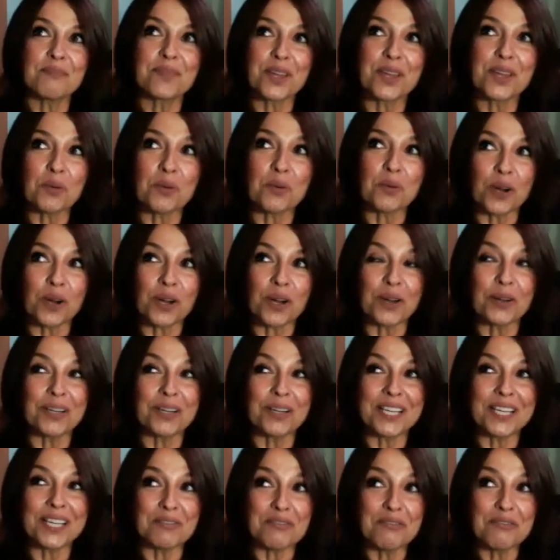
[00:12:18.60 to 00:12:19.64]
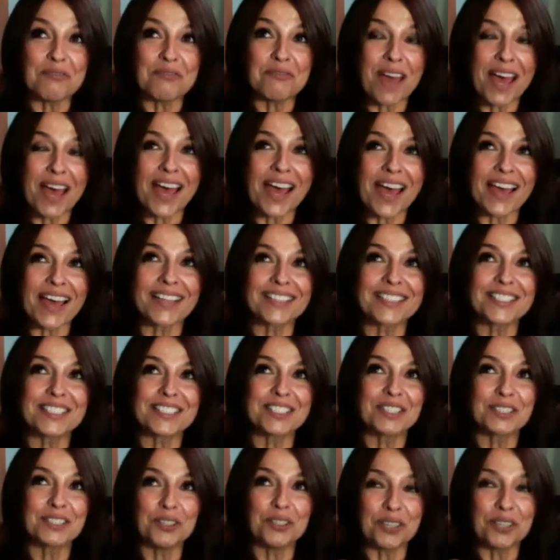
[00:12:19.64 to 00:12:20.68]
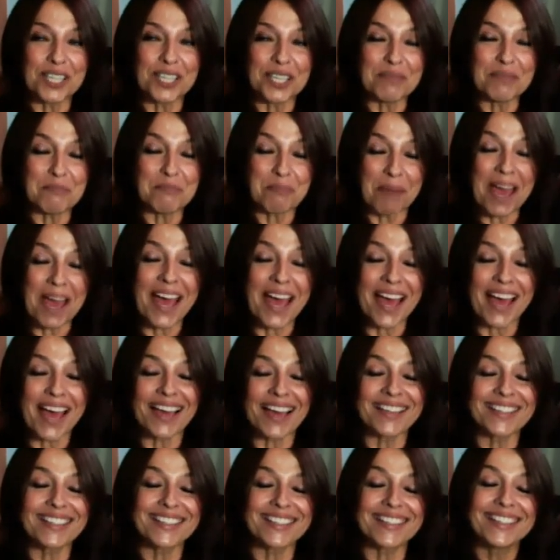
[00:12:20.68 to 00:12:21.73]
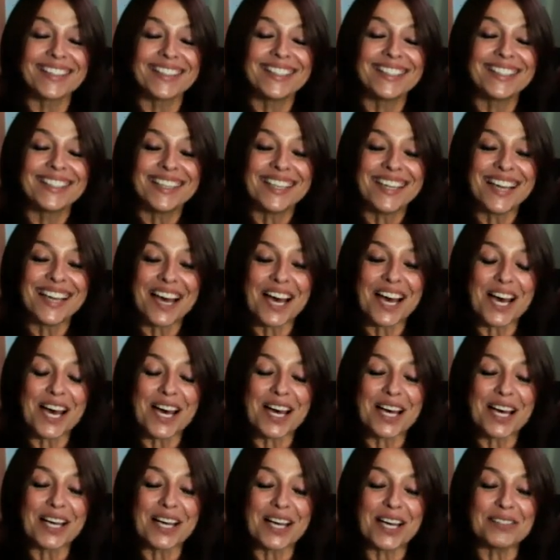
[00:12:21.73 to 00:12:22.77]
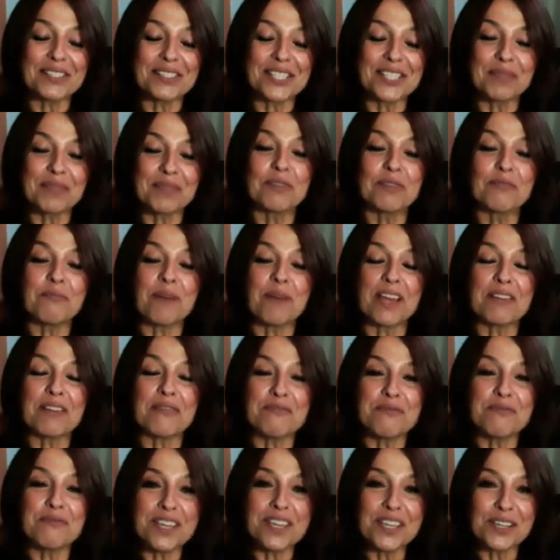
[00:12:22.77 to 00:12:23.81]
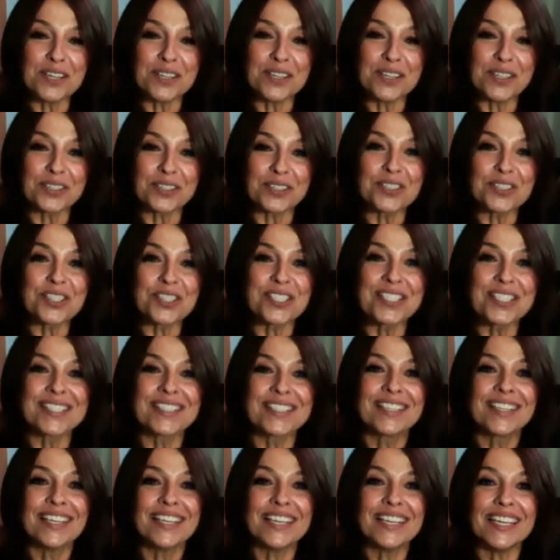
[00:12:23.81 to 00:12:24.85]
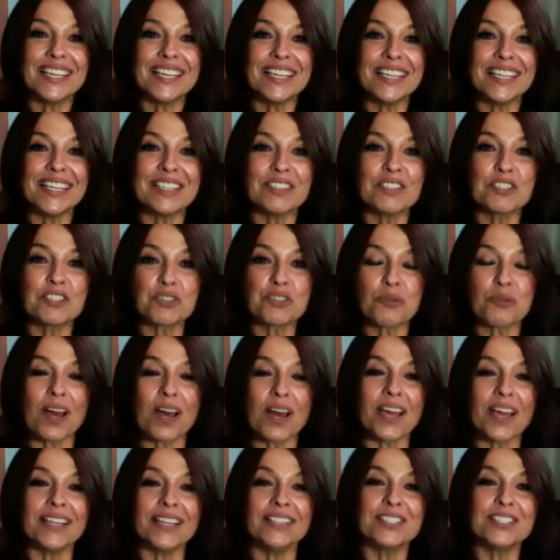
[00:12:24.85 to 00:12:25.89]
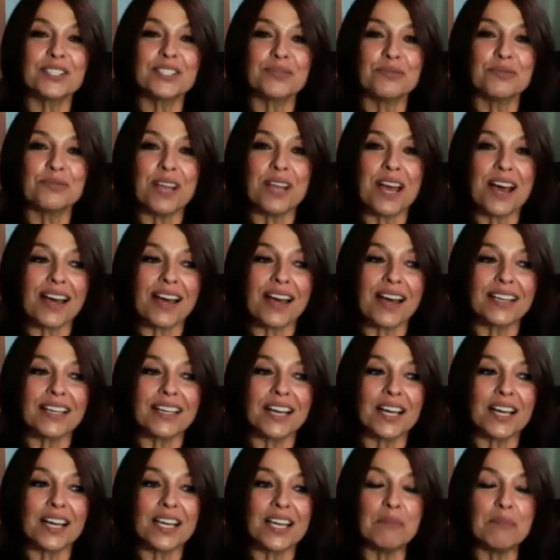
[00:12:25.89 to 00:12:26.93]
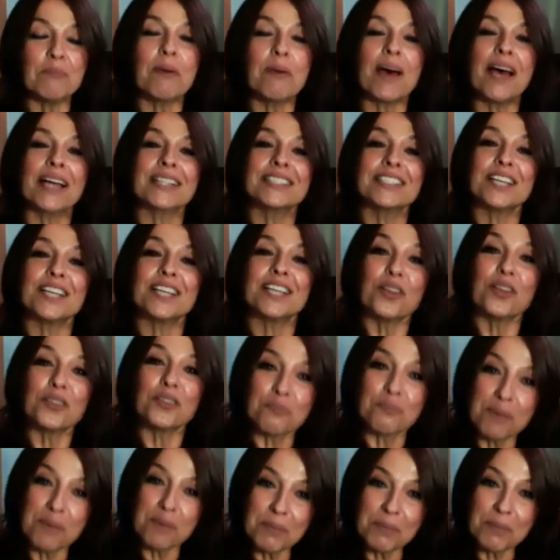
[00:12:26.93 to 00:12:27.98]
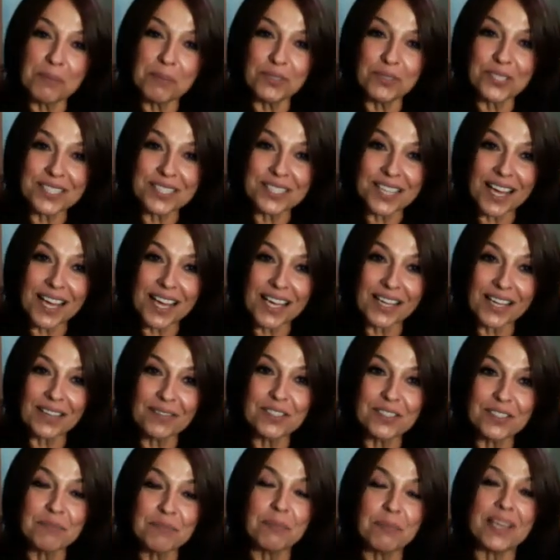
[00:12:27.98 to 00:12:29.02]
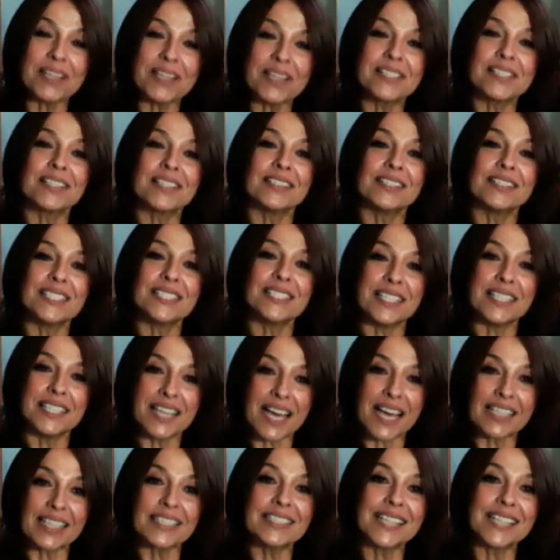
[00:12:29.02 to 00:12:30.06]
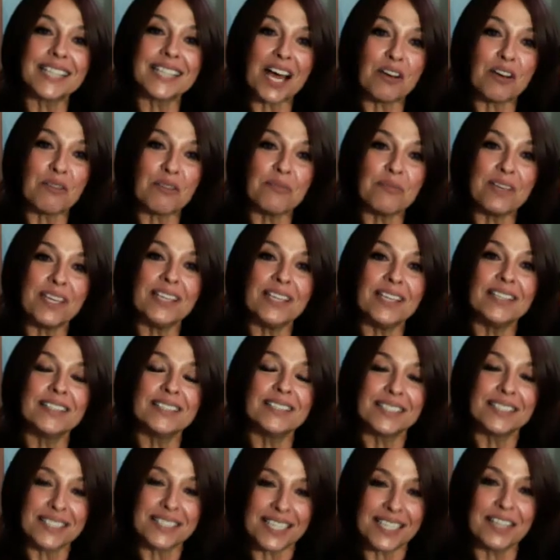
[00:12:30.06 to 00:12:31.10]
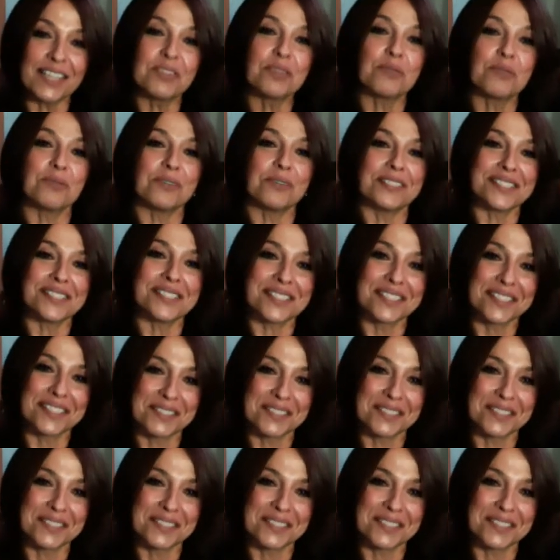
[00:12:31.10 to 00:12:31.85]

where, in fact, looking back, some of my fears in trying to not impact other people's lives basically did not allow me to take the risk.